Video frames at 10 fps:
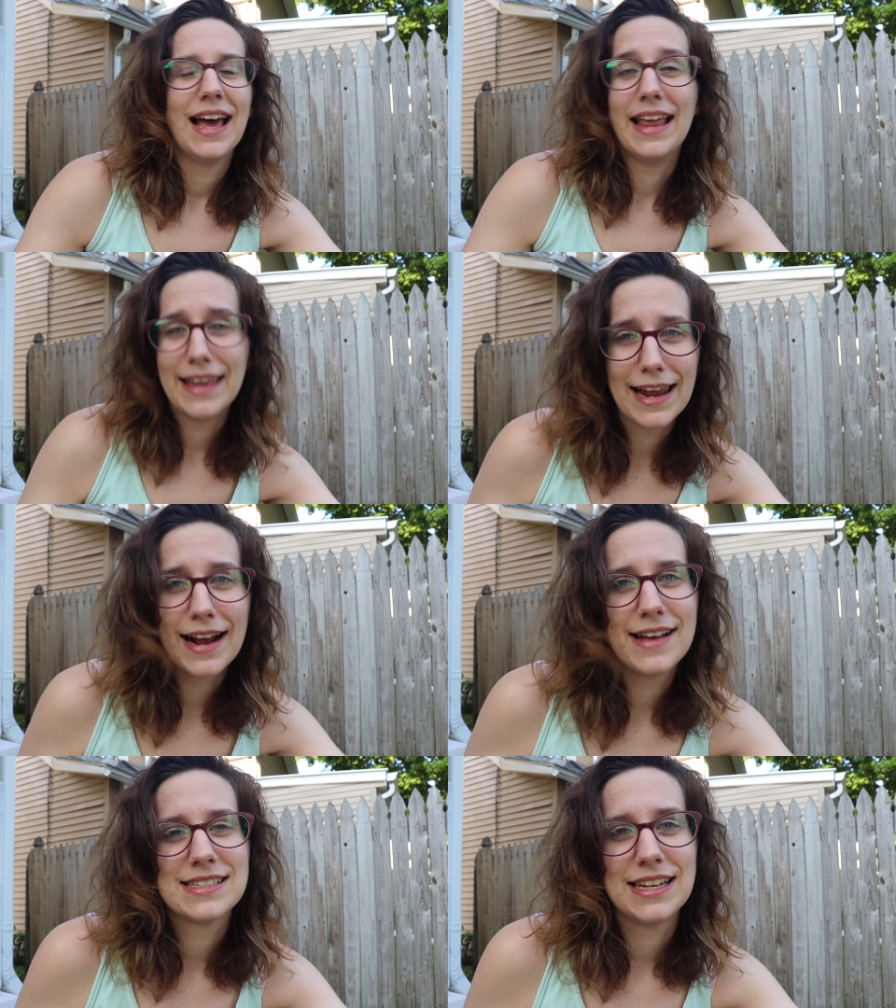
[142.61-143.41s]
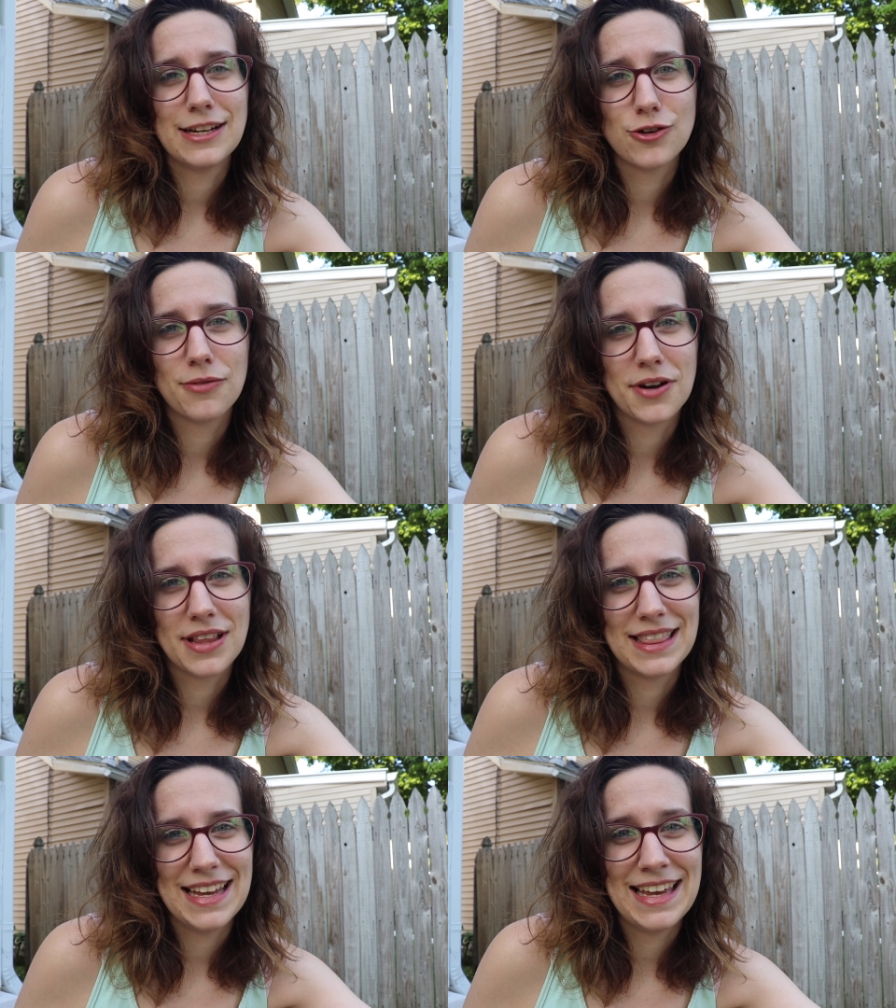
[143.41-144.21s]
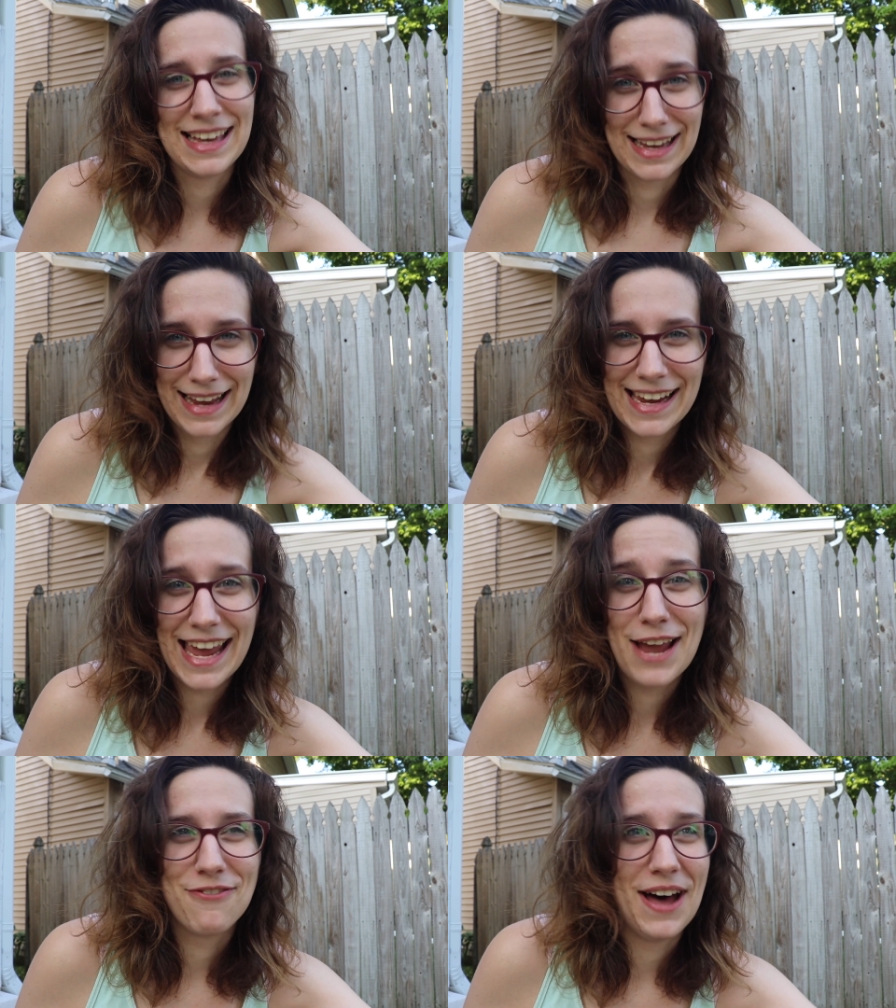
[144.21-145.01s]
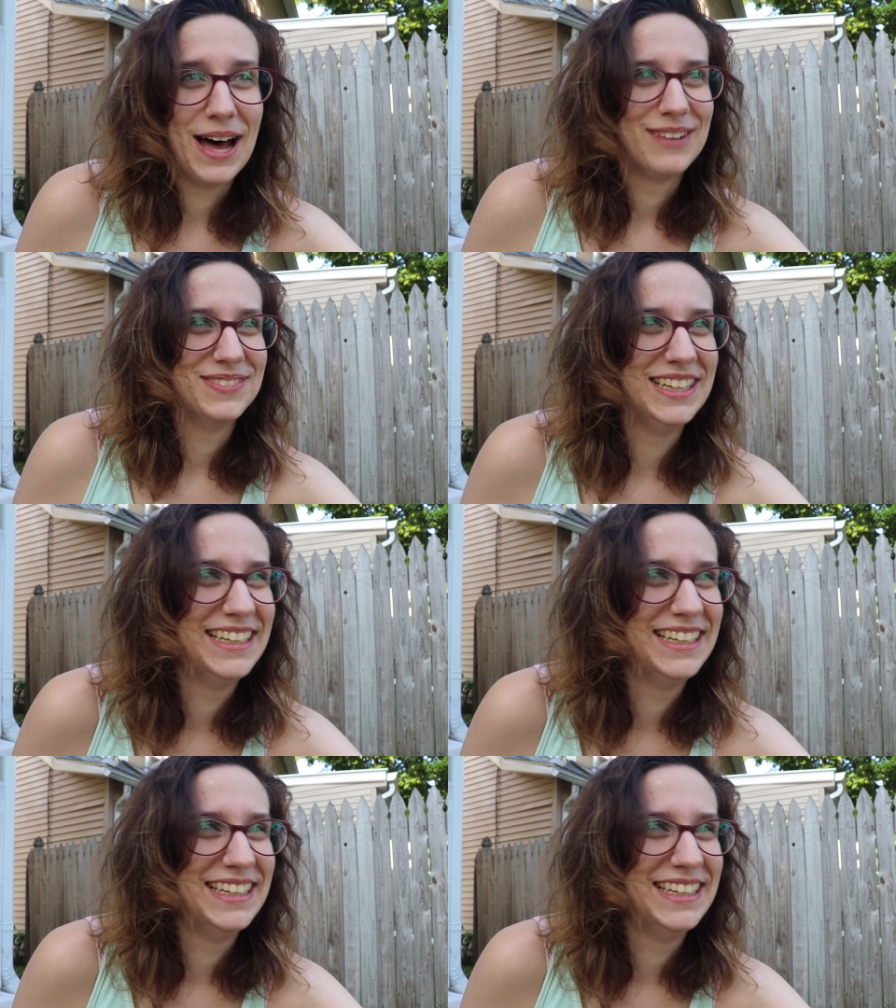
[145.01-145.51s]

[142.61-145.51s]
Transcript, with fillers: And then I got to introverted thinking and I gave up.